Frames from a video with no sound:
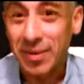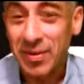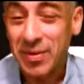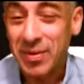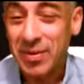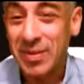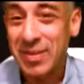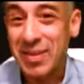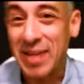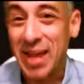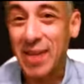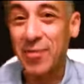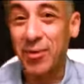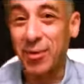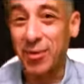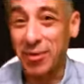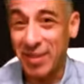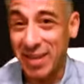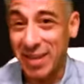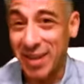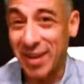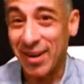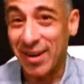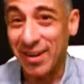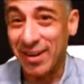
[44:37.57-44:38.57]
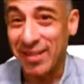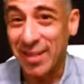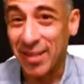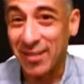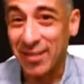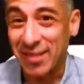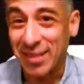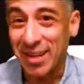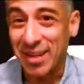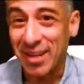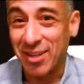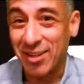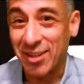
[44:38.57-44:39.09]
several years of
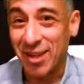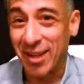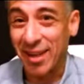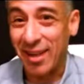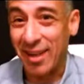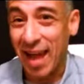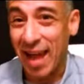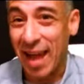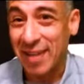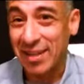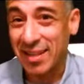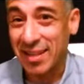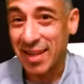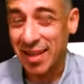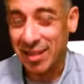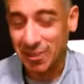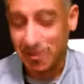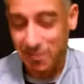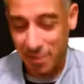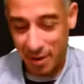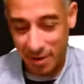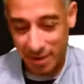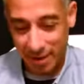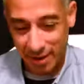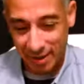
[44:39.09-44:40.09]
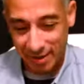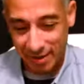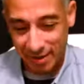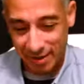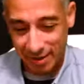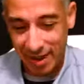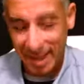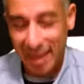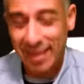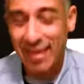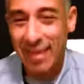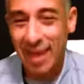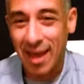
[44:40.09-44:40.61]
teaching, has the experience,
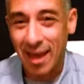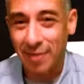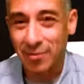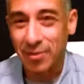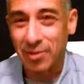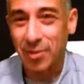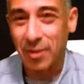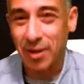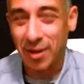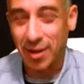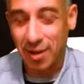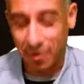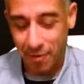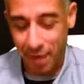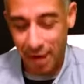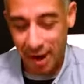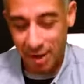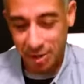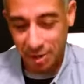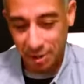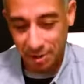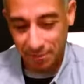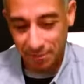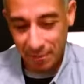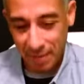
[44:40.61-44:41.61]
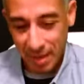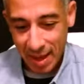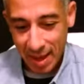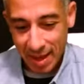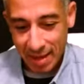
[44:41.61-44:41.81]
let them do the correction.